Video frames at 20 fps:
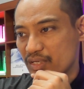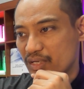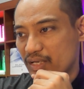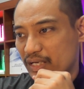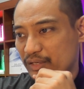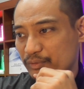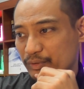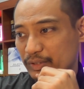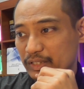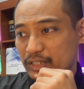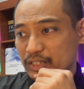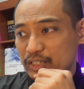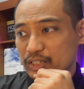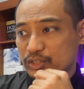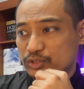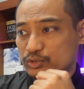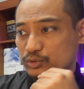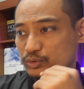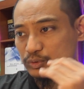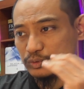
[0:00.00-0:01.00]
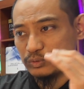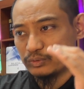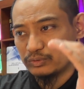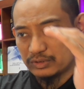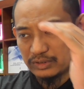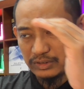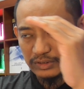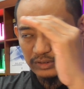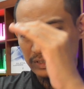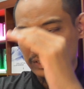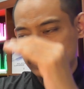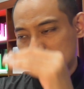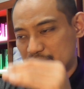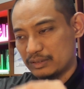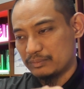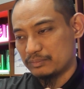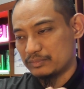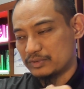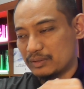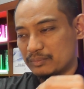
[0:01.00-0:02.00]
Anyway, so there's
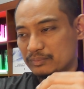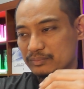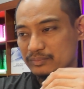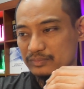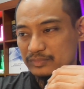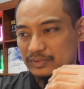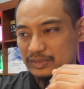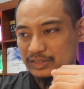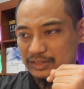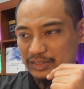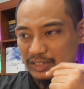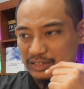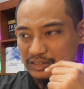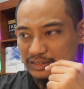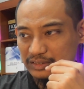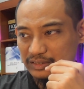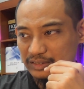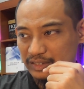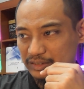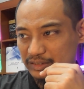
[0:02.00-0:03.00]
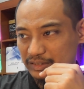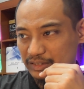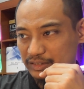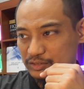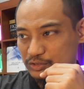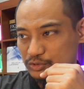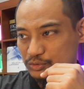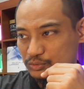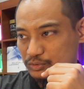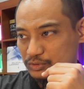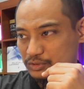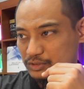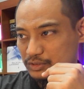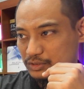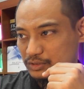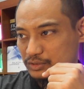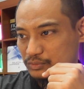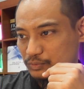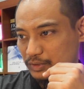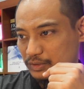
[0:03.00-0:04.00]
some discussion that ensues
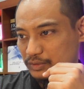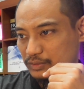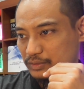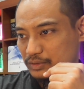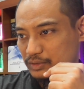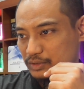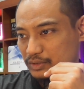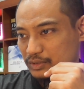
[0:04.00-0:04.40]
this one.